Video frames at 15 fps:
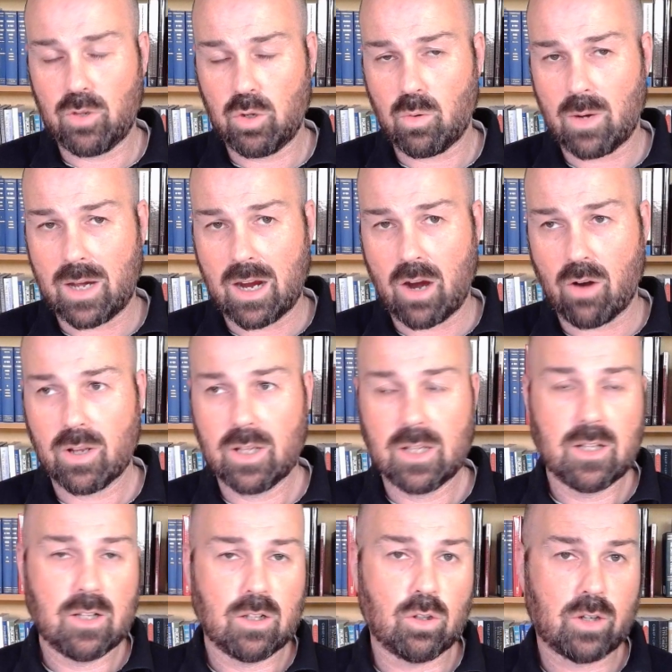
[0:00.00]
you are
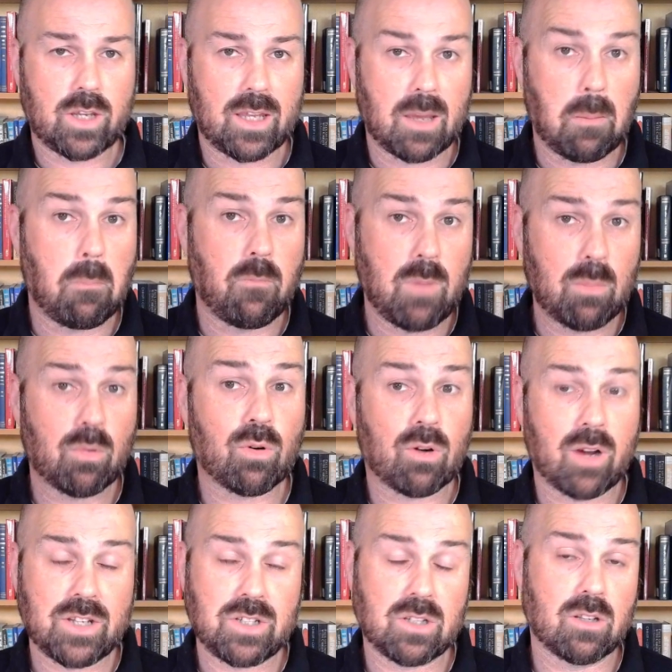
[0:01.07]
looking at
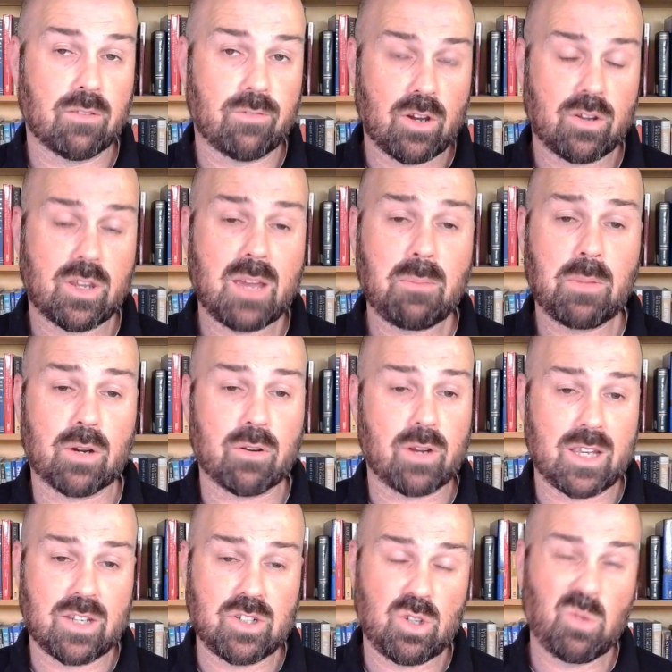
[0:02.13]
memorizing the vocabulary,
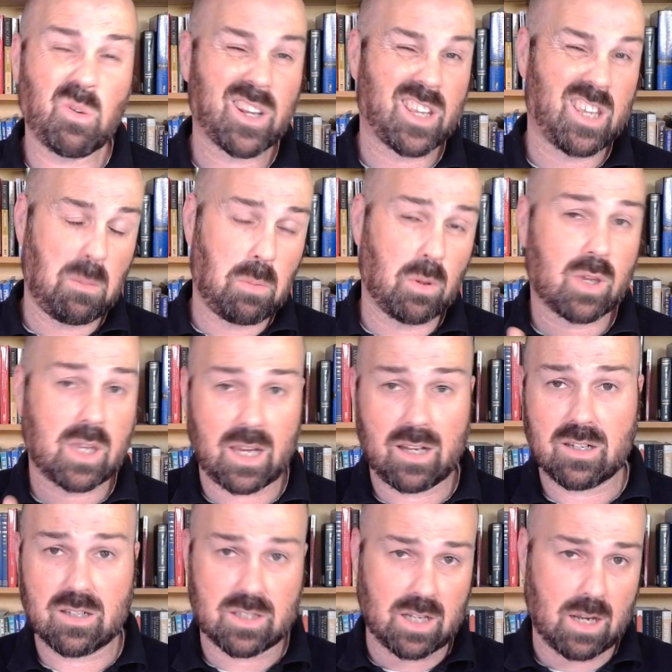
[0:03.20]
is you want to keep your
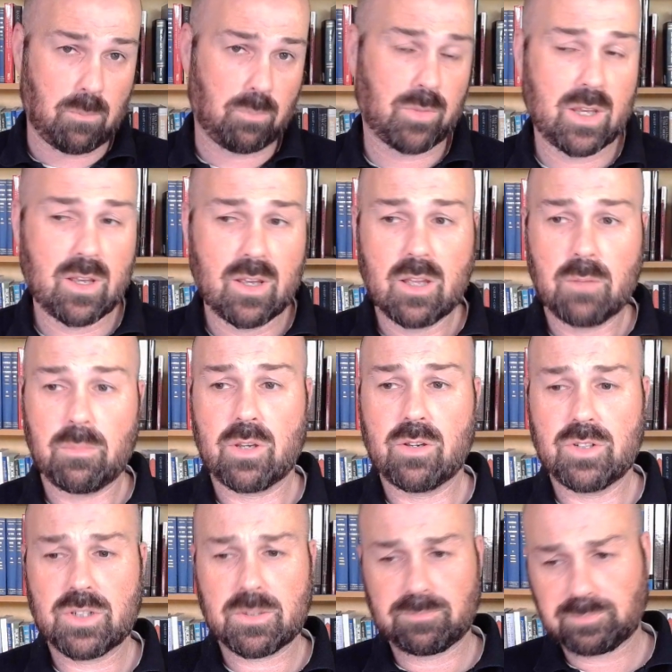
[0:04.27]
cadence up,
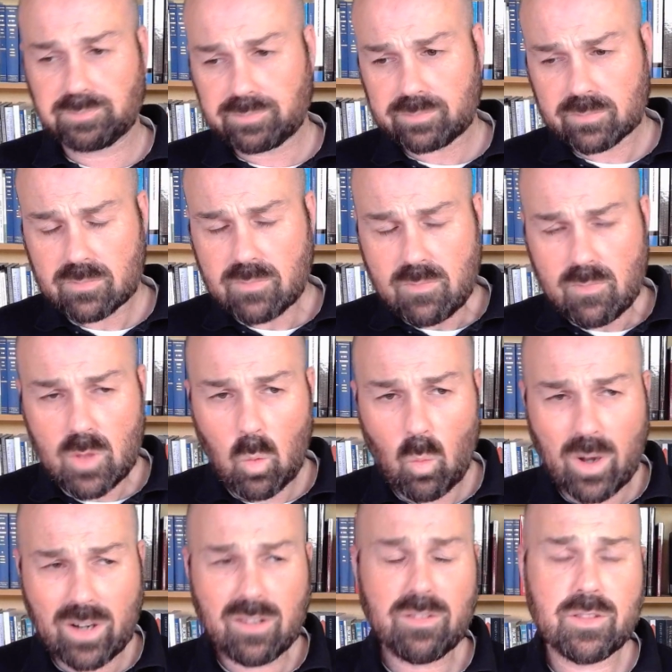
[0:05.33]
because
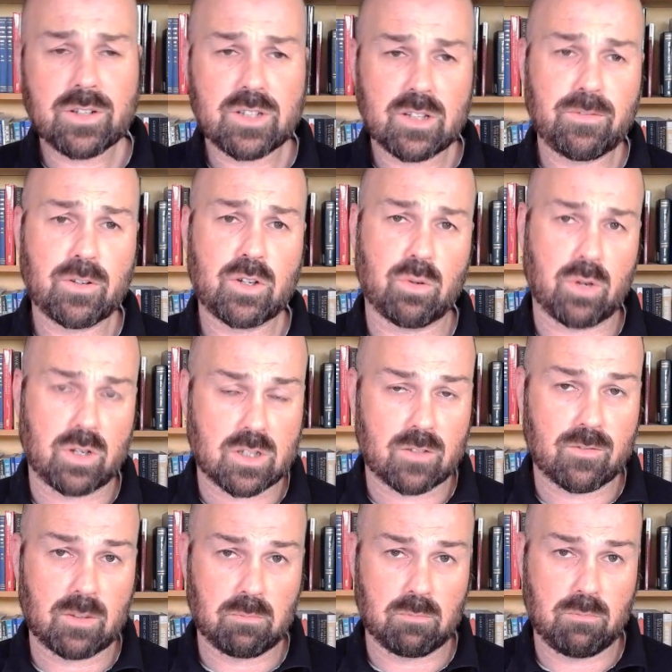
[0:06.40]
one of the difficulties
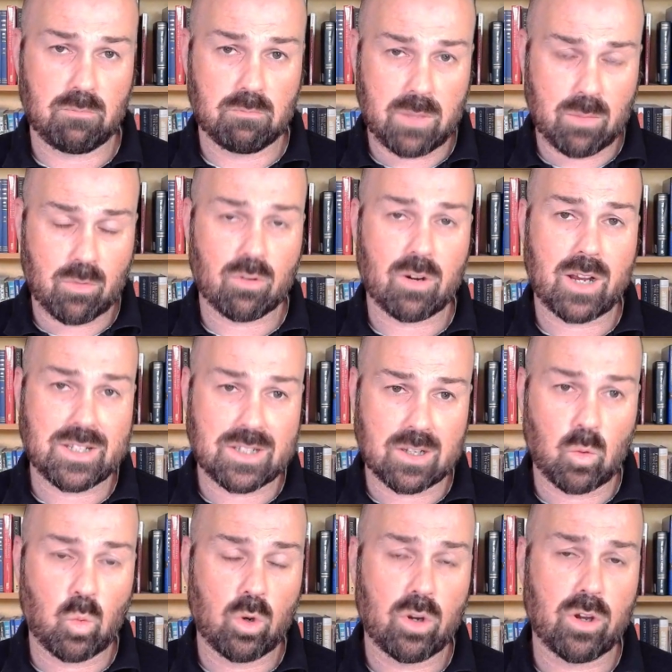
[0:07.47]
of
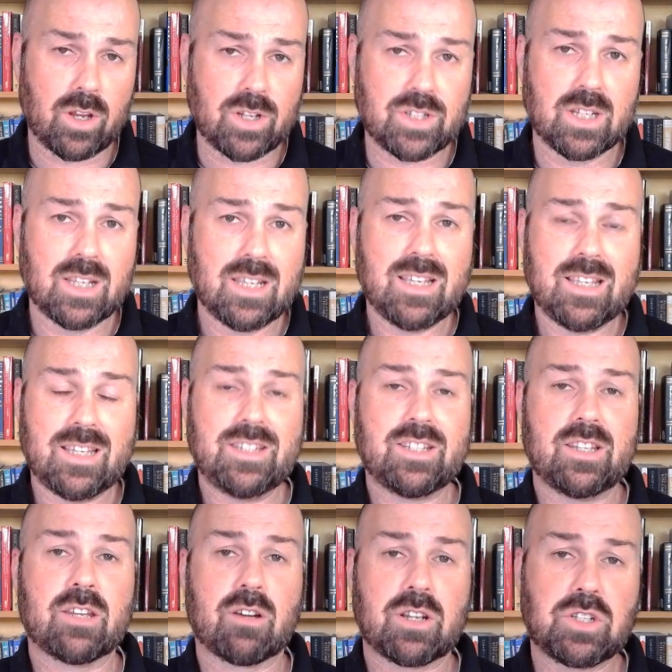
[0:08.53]
memorizing words is
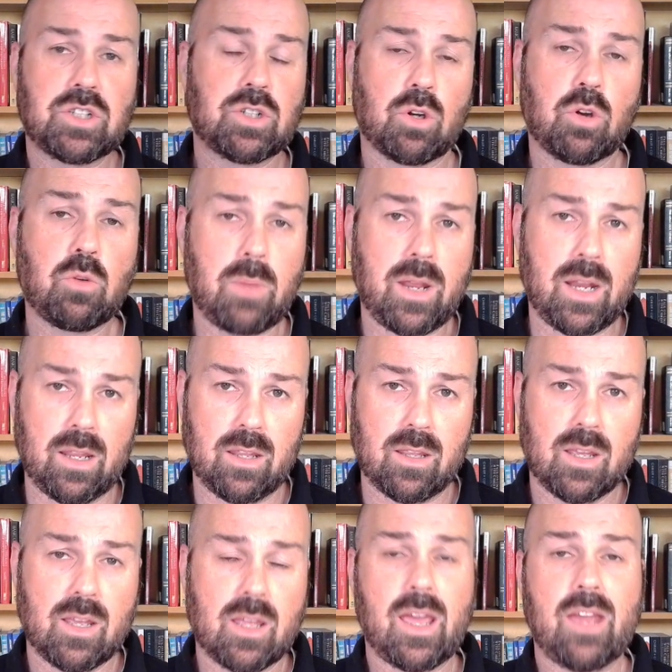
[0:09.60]
that there are so many,
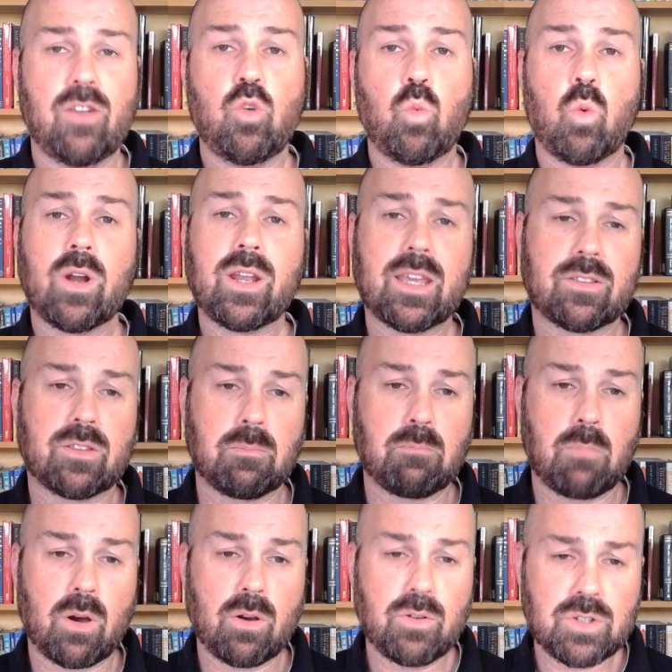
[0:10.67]
and you want to get the
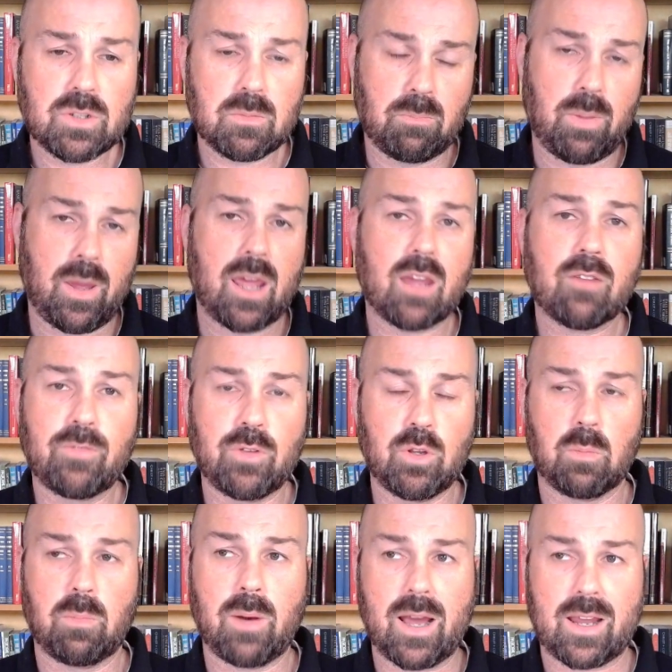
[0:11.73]
most bang for
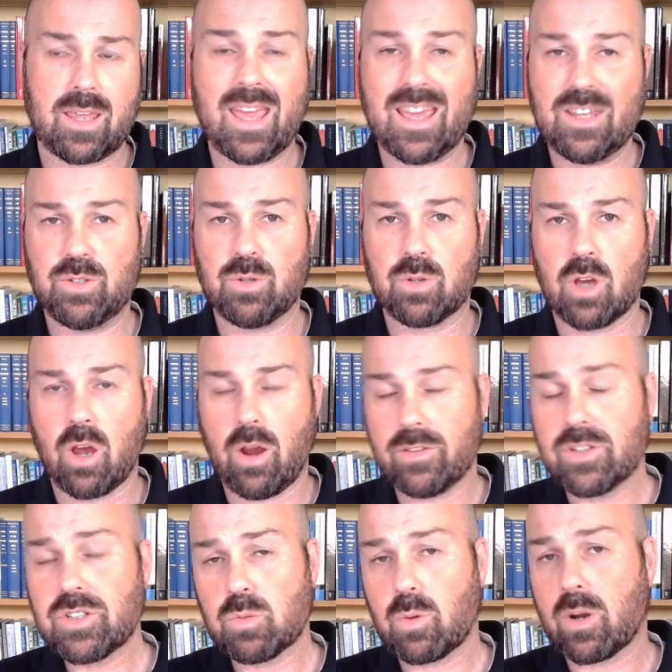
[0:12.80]
your buck as you go. And
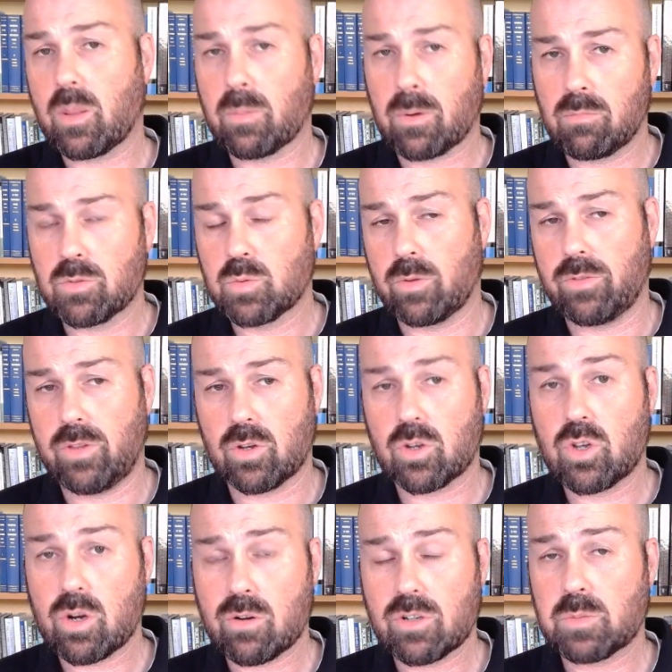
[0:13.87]
this is one of the problems with the
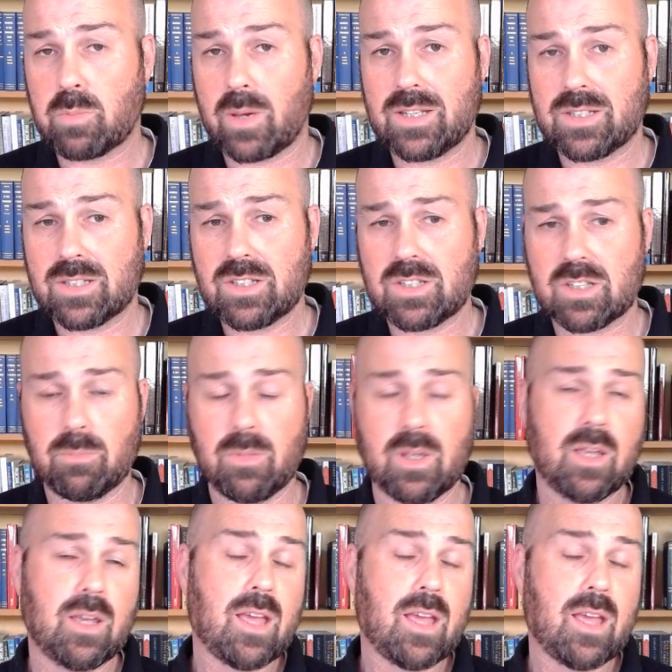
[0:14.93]
occurrence-based system.